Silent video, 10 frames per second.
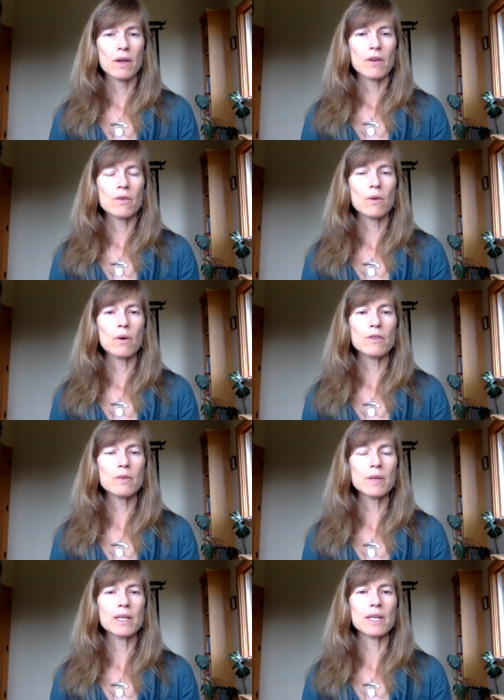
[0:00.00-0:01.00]
So
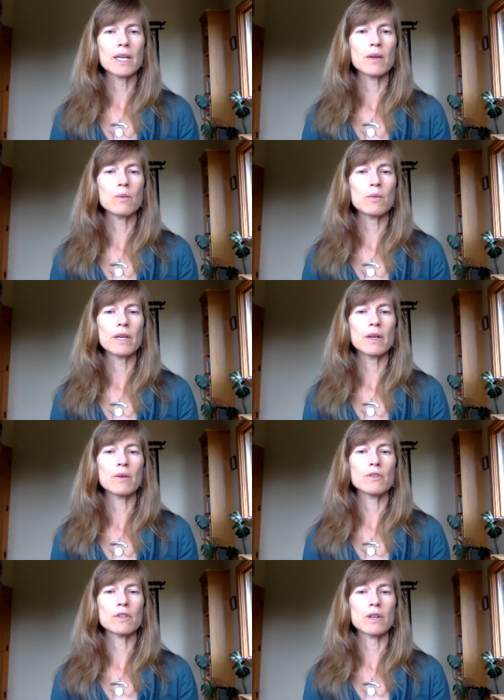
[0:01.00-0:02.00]
ultimately,
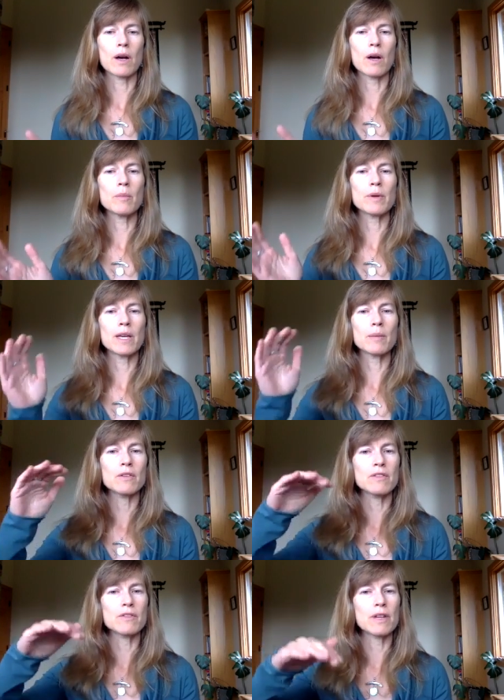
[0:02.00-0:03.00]
we should all be able
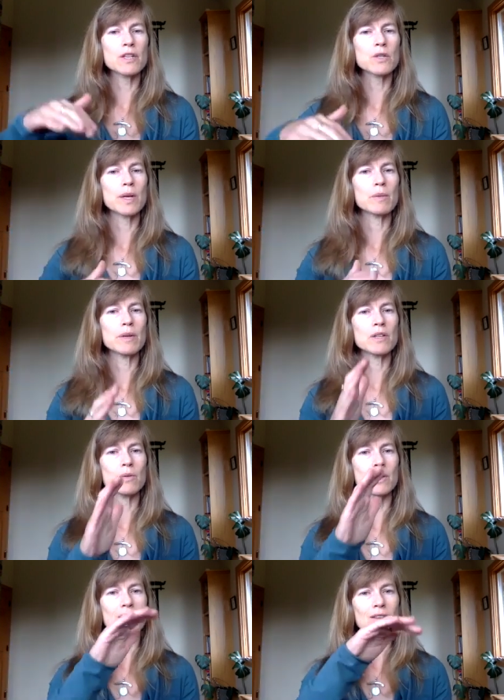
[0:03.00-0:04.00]
to fluctuate
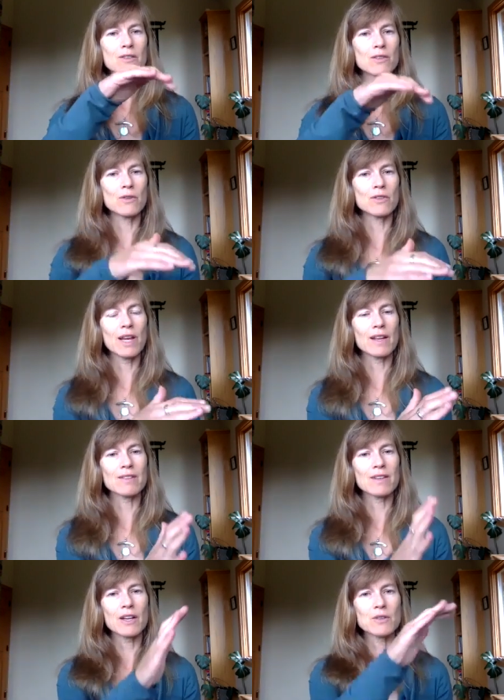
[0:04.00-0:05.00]
between these two
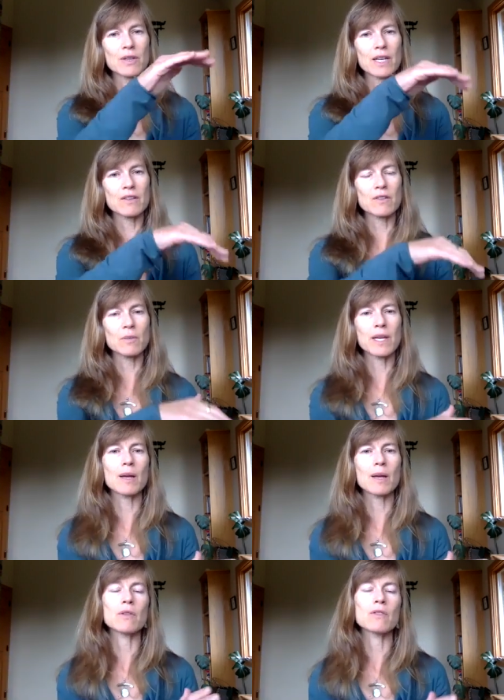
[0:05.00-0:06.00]
states naturally, just be
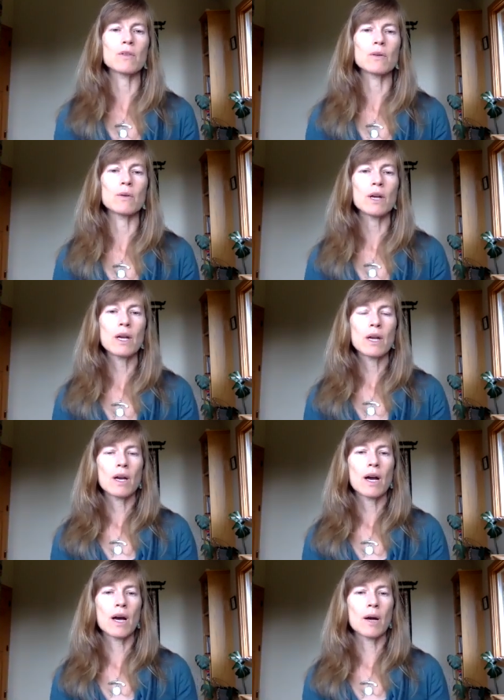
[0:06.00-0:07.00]
able to
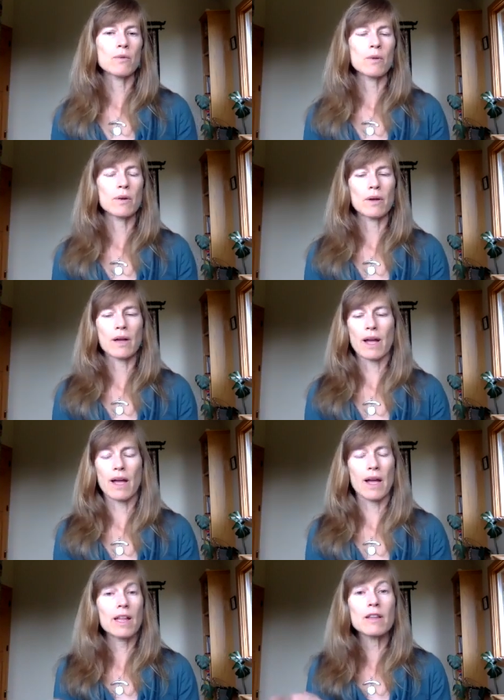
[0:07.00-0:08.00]

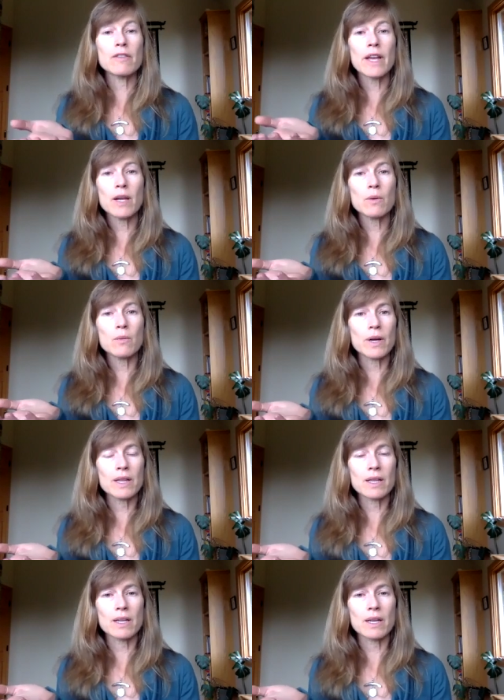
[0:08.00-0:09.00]
elevate
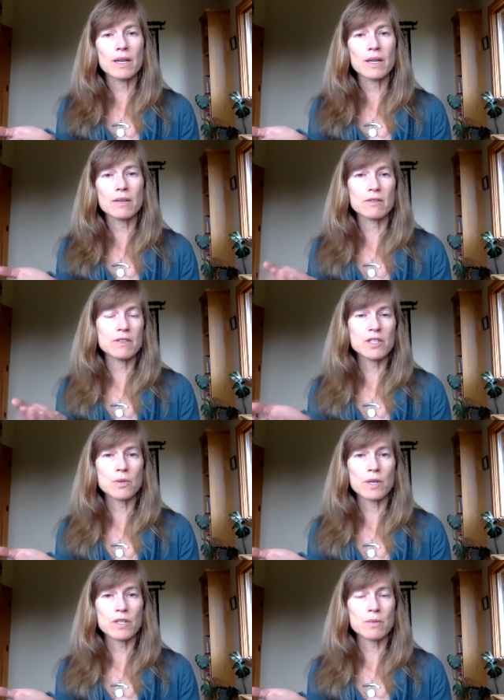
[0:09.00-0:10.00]
when the
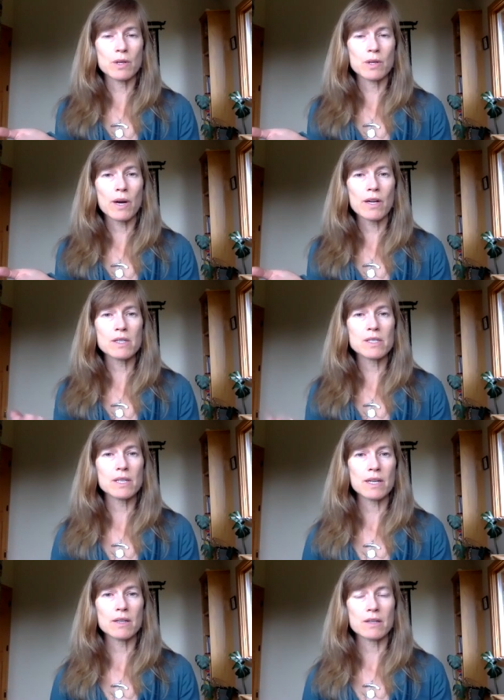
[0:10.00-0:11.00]
situation requires
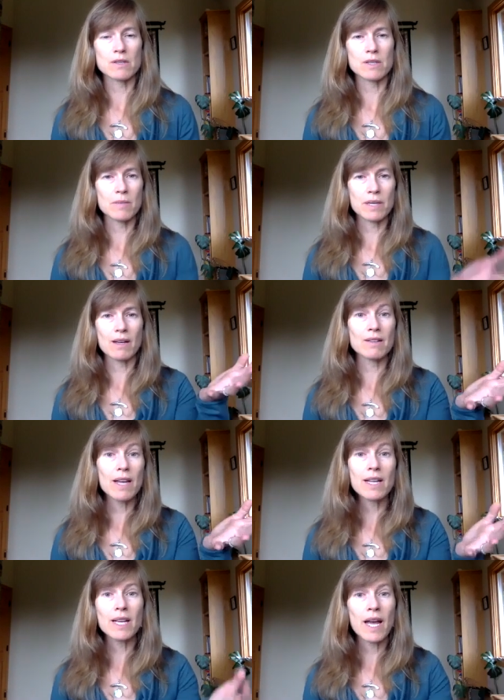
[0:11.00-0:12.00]
it. There's something
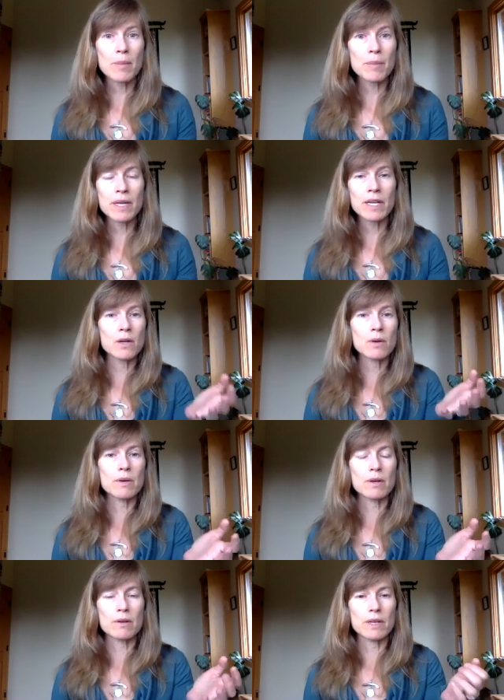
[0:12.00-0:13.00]
exciting happening, or
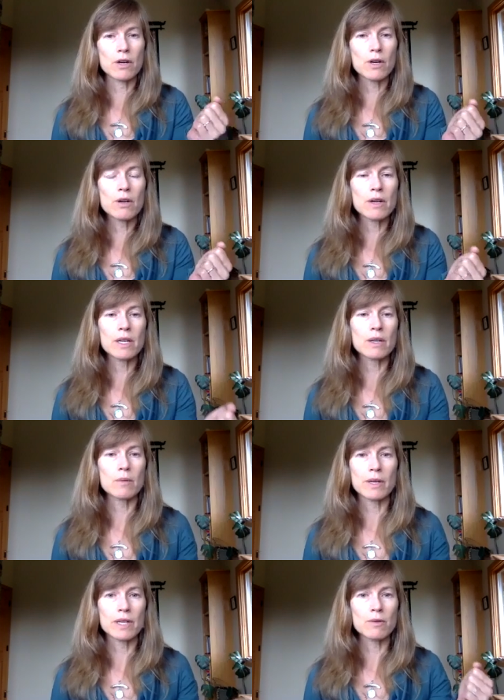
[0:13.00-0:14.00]
we're in a hurry, or
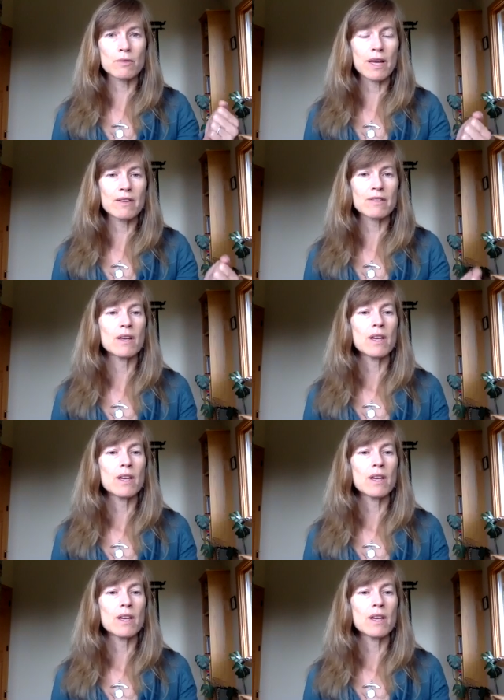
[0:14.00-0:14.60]
we're in a race.